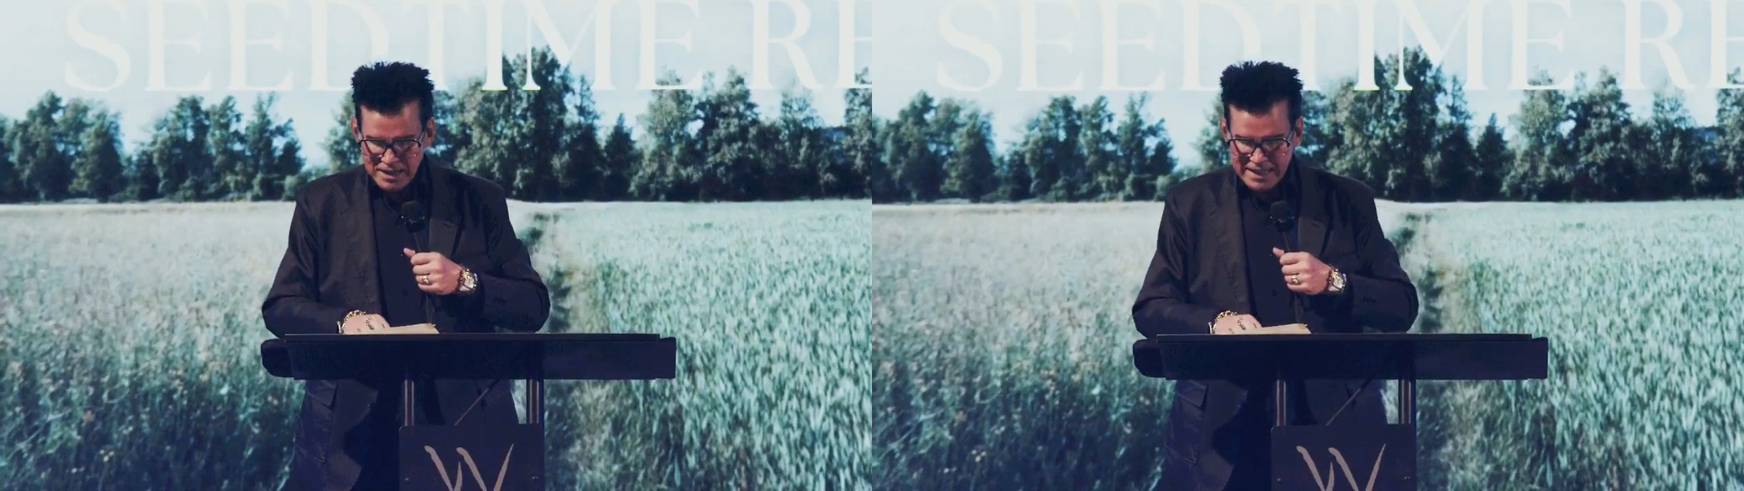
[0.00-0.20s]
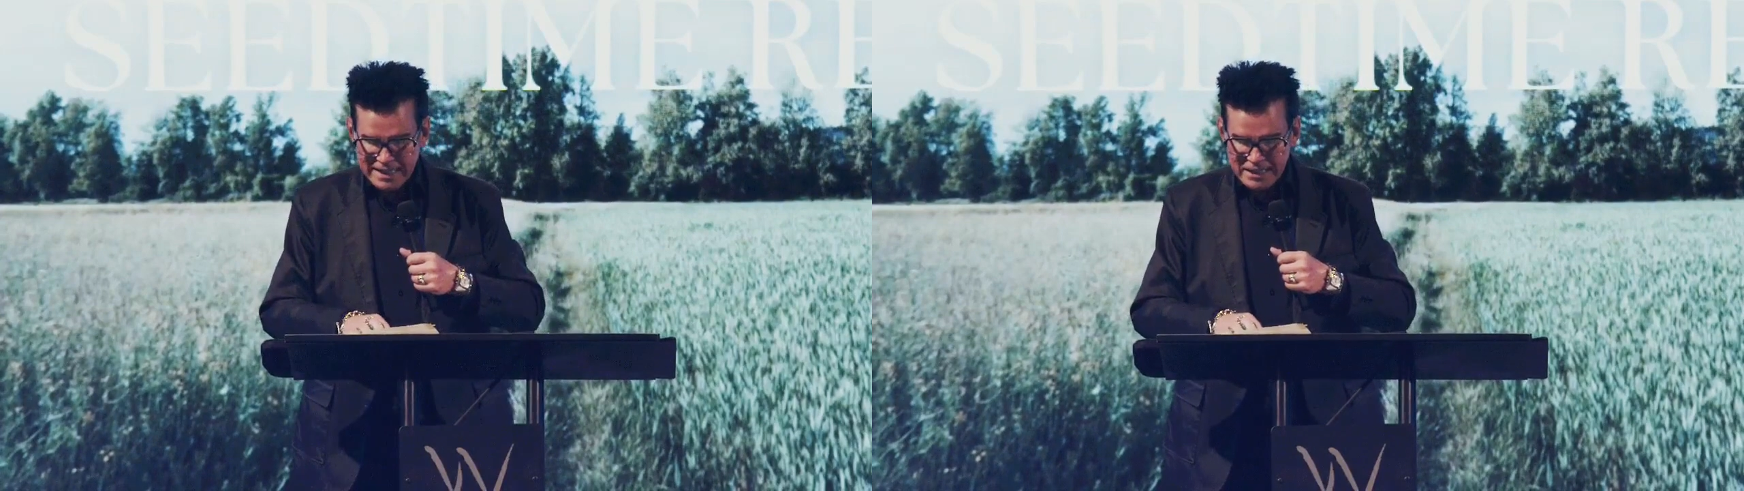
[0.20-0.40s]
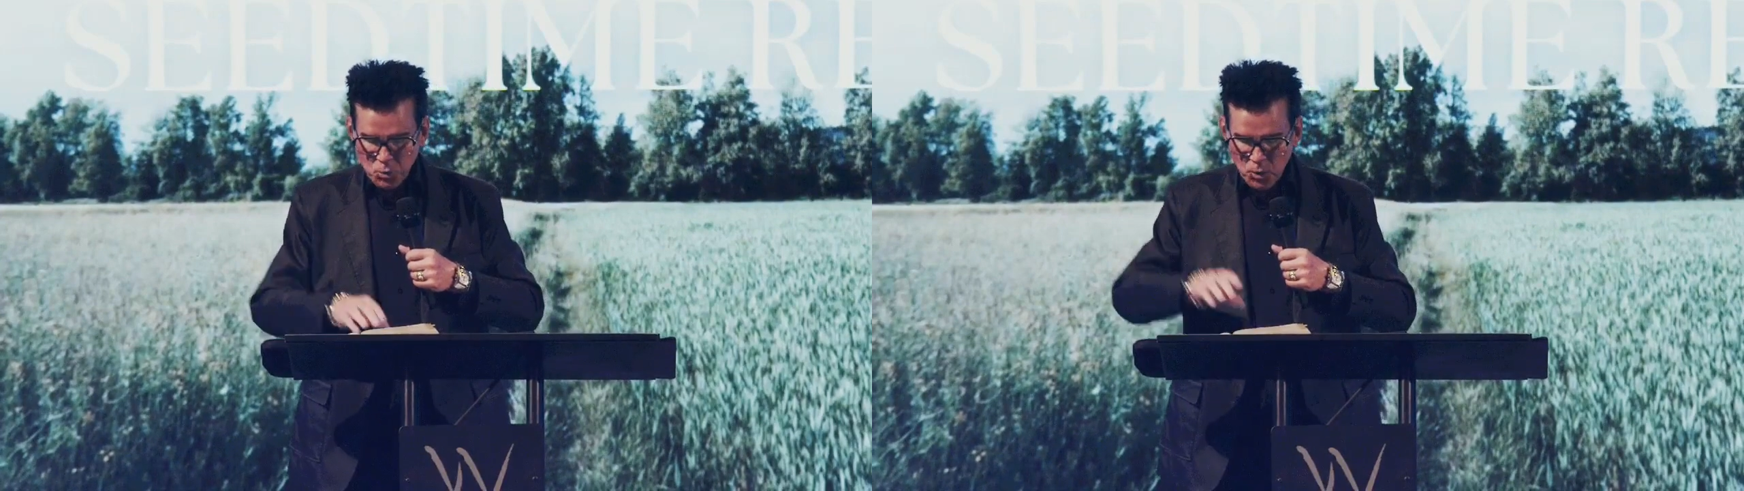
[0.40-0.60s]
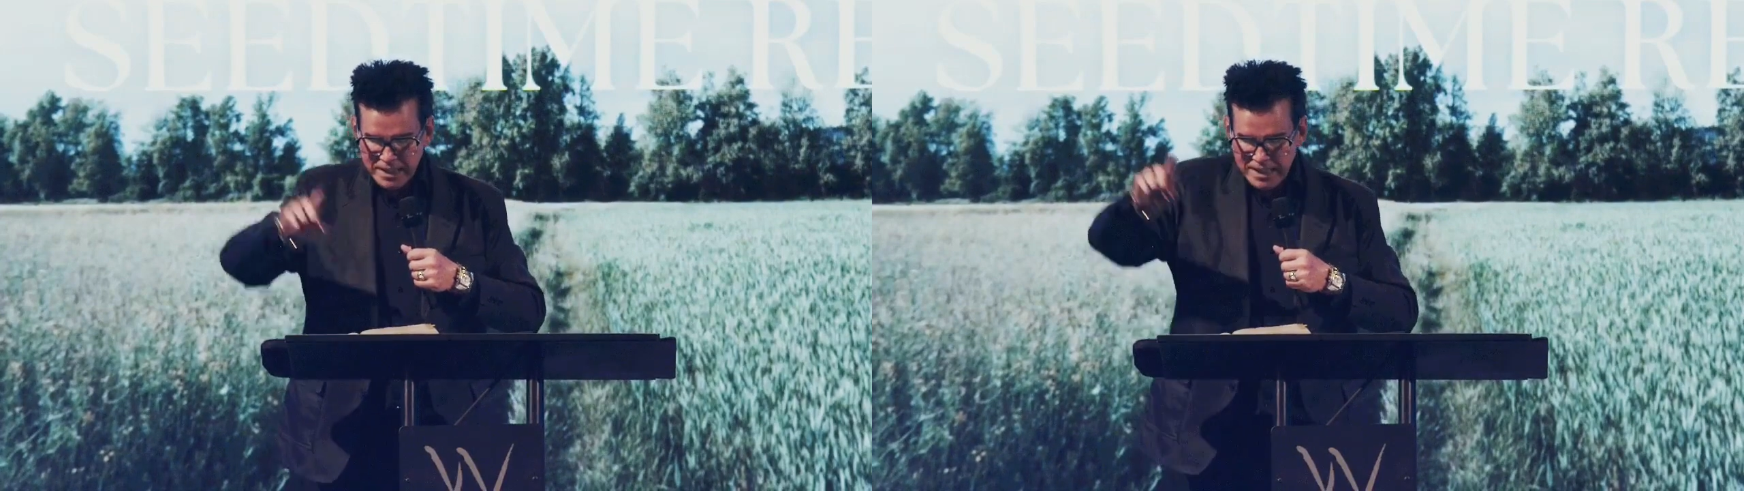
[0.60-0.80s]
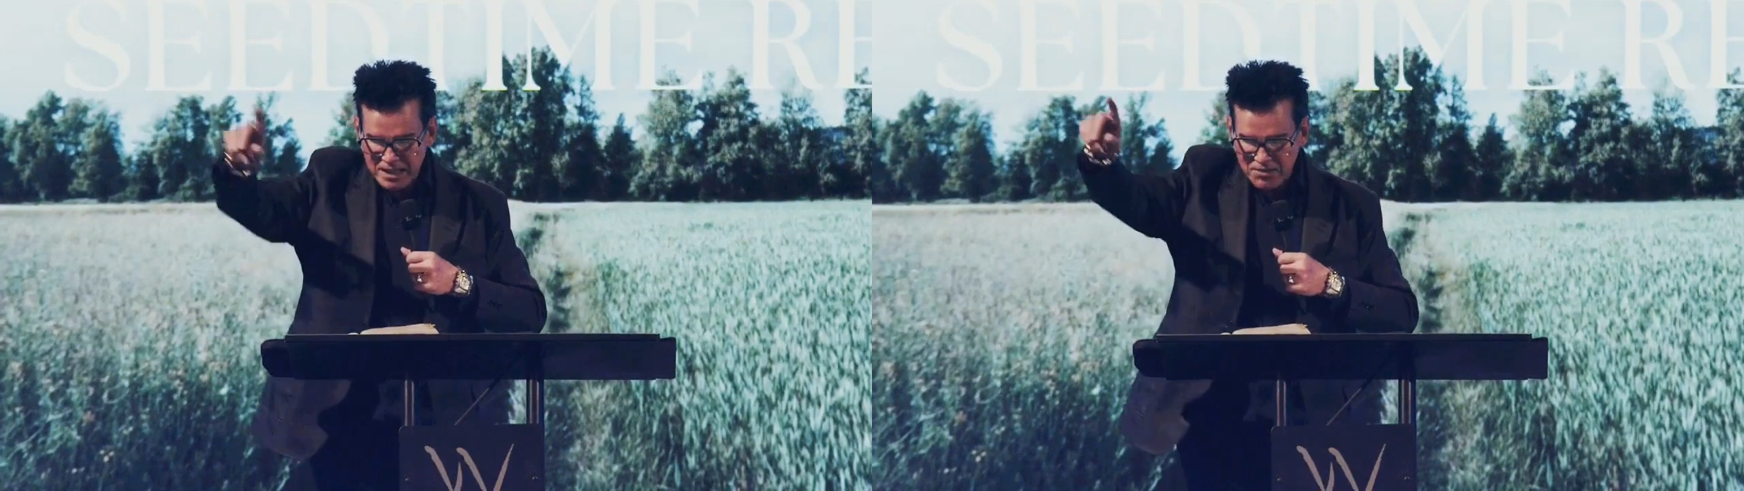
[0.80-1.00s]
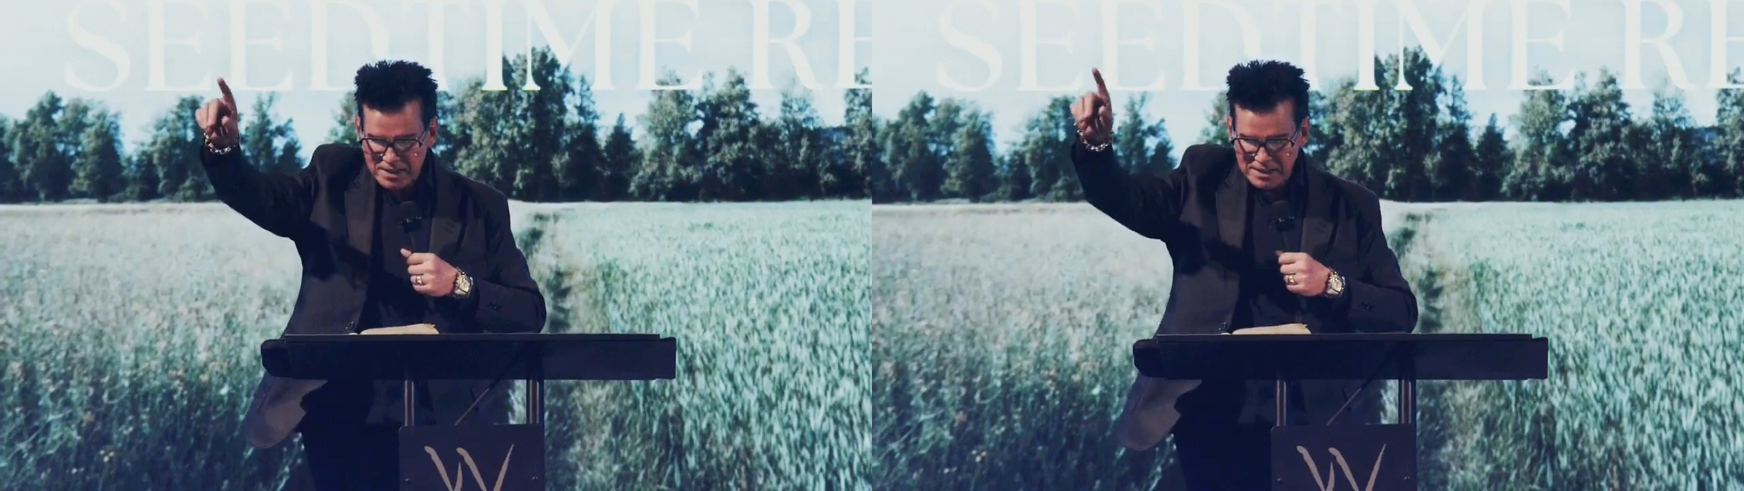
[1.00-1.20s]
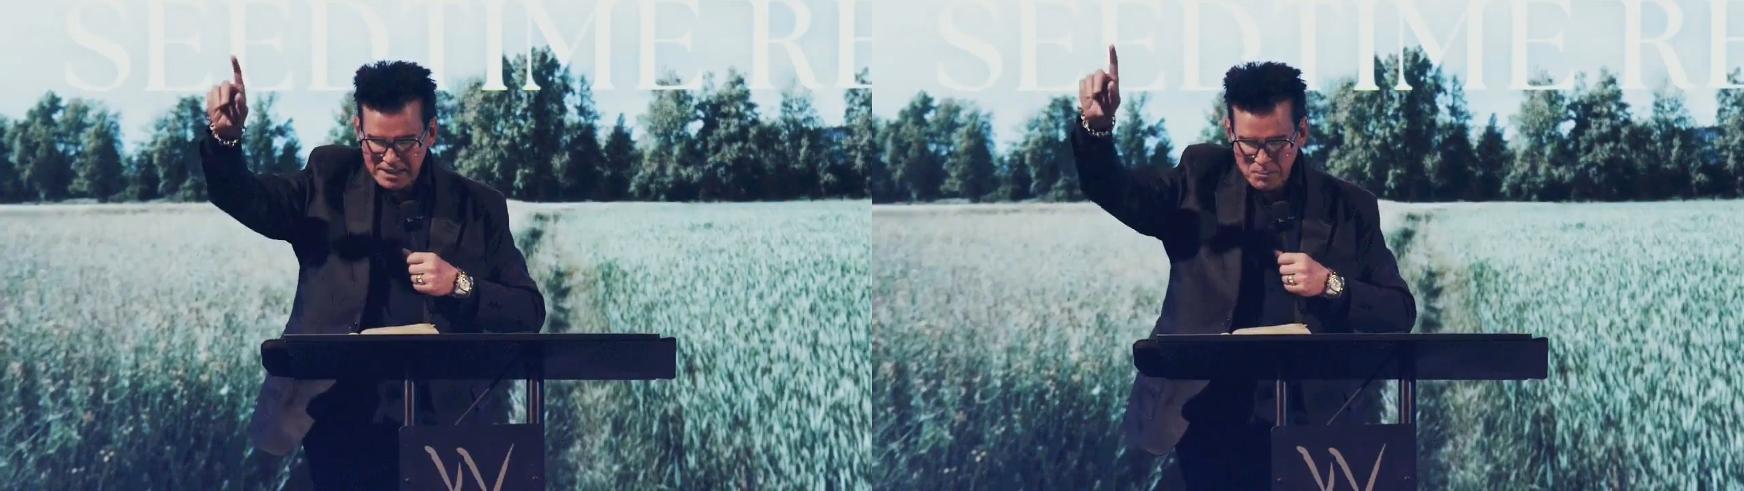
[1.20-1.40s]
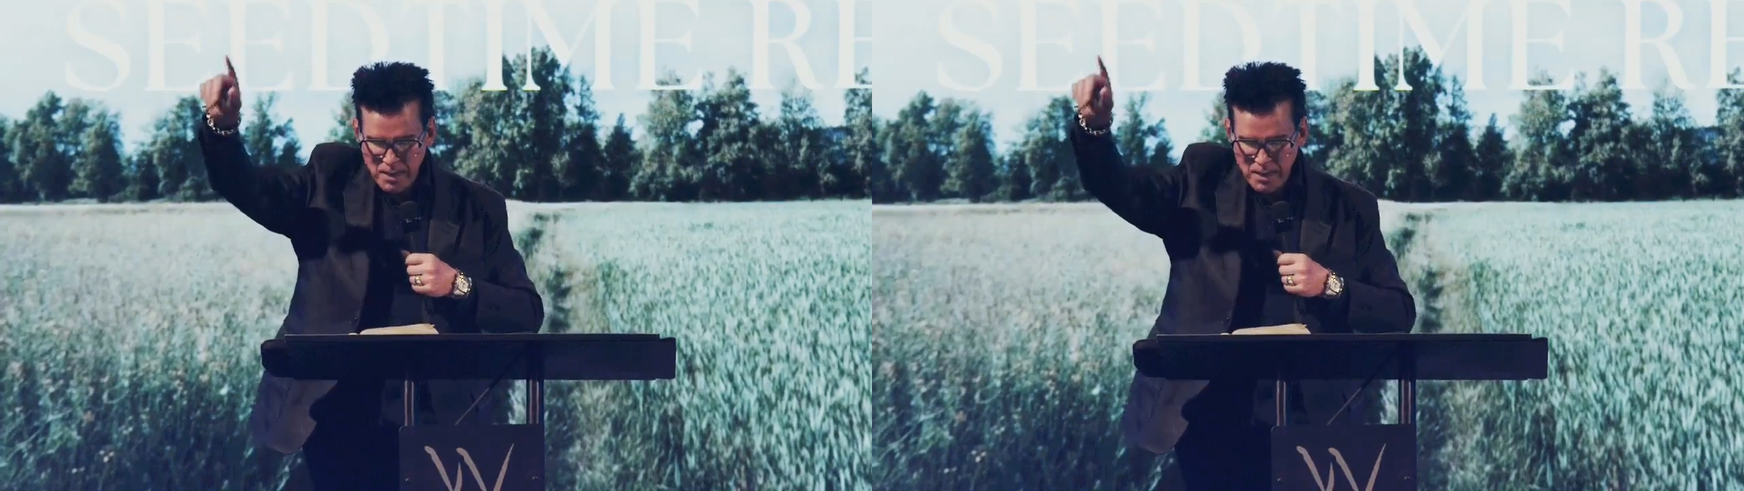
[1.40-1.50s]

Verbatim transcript: Let each one give as he's